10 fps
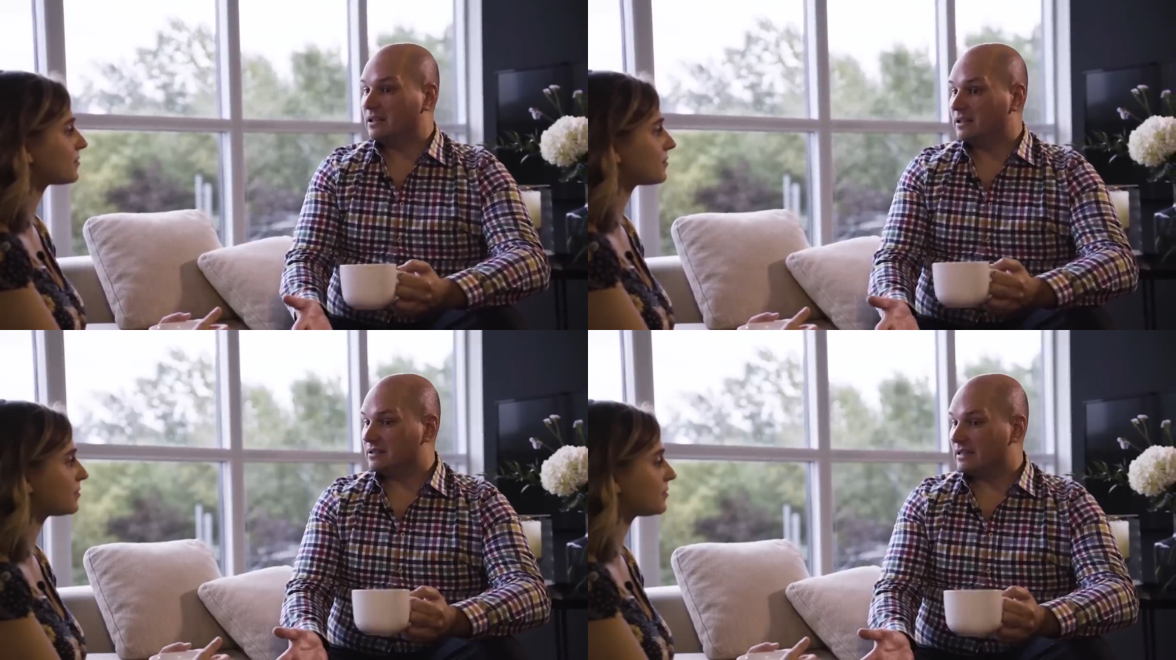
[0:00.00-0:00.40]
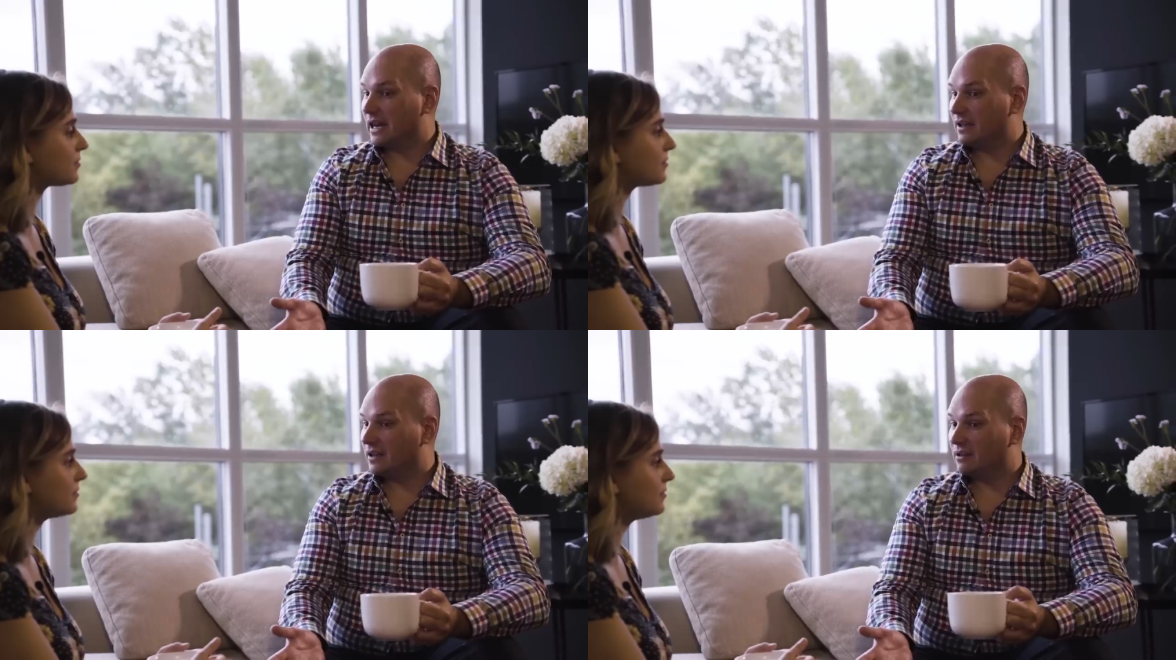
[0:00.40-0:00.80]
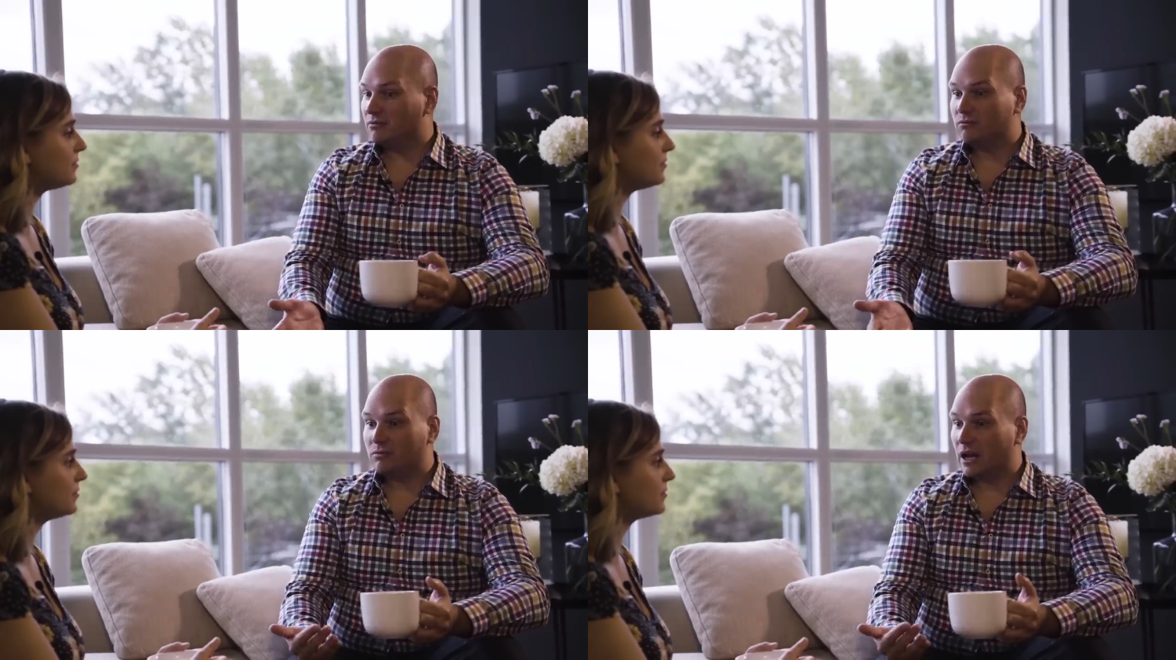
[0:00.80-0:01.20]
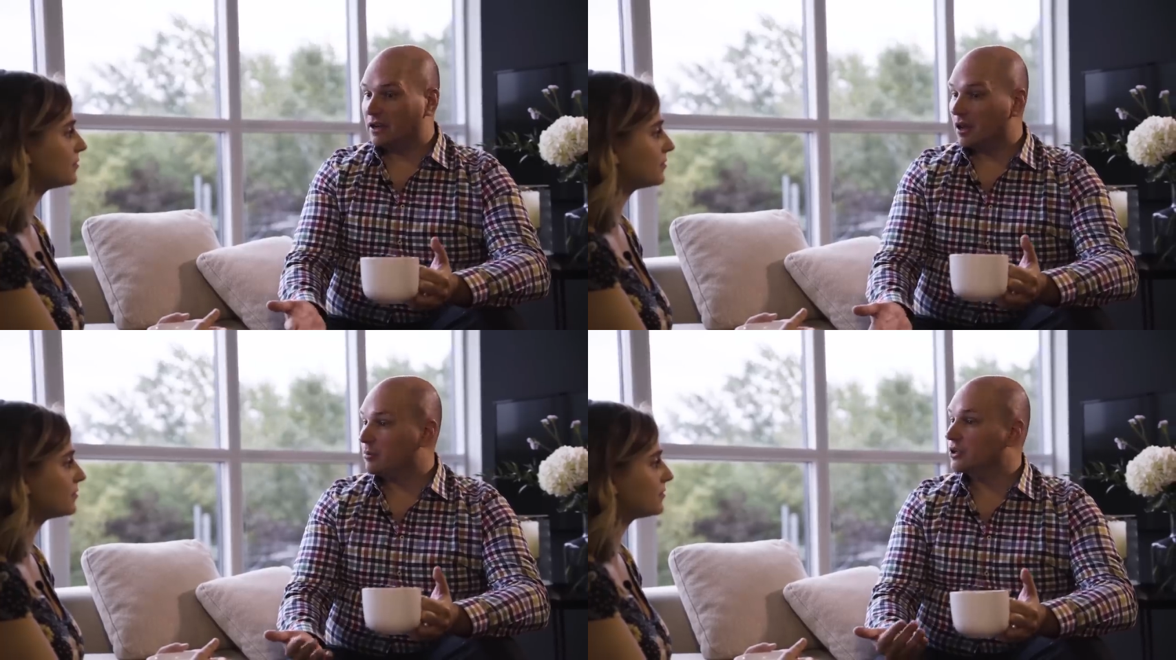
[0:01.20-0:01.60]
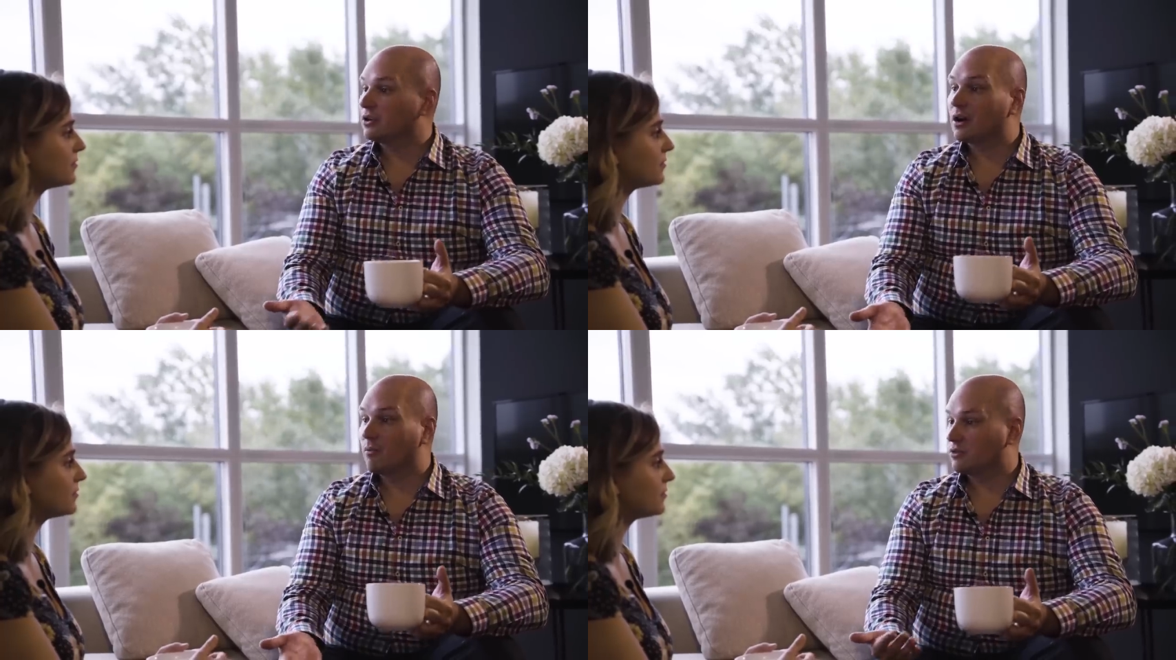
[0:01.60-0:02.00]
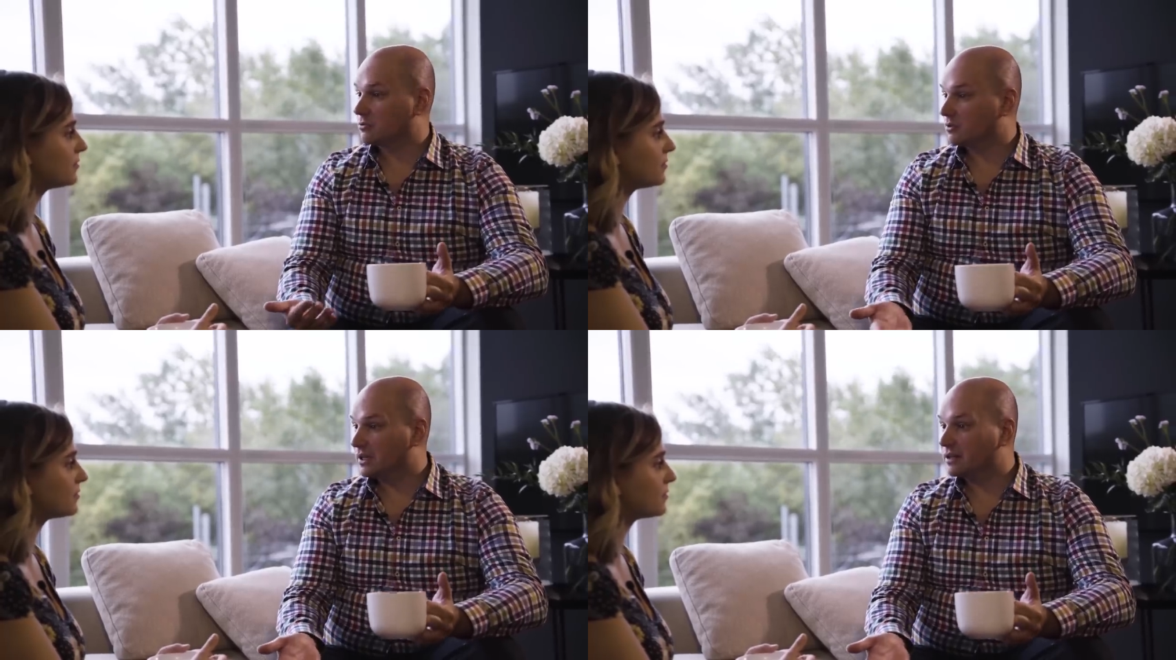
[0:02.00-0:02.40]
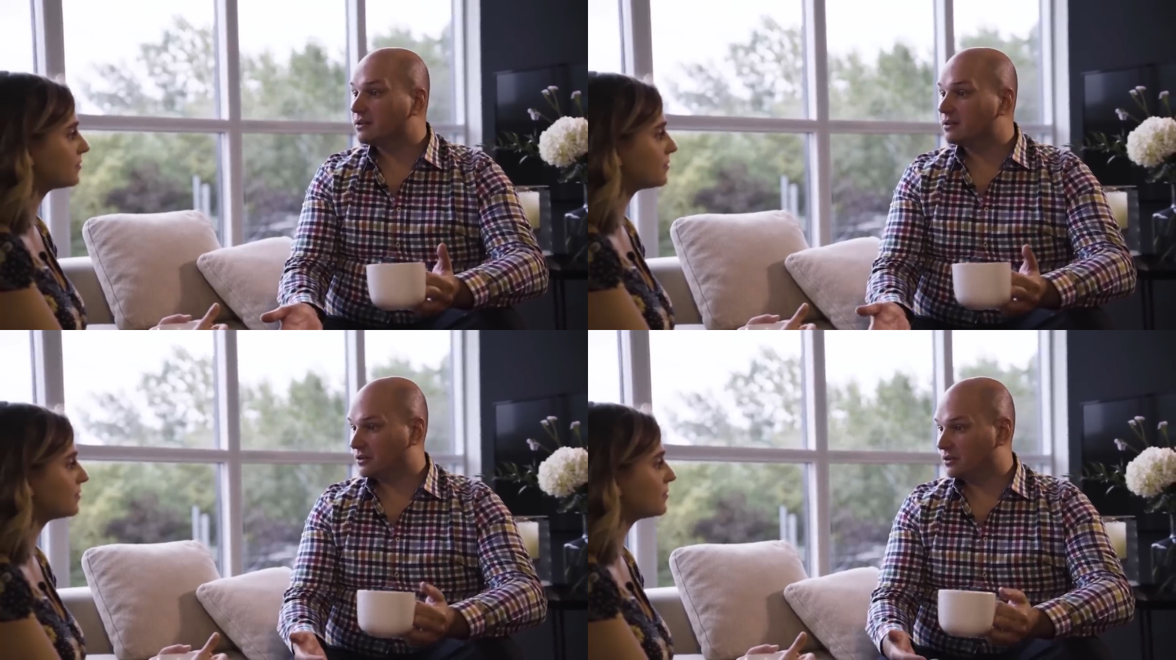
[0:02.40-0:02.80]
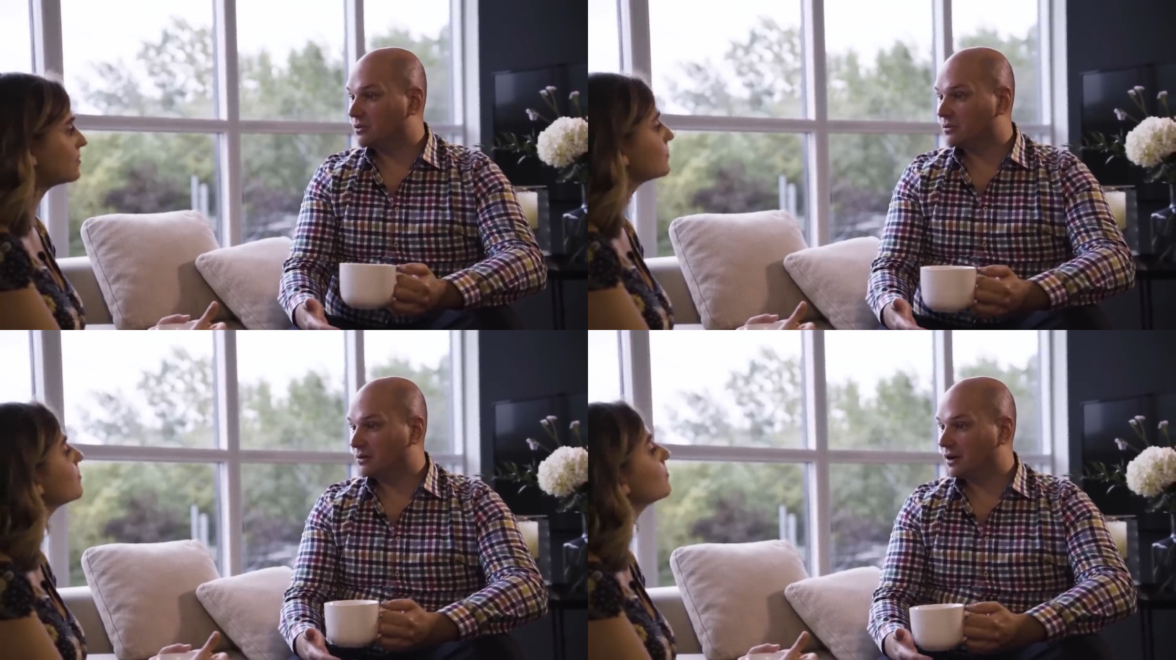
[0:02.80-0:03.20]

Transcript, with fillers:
Speaker 1: is that a number you're comfortable with, you know,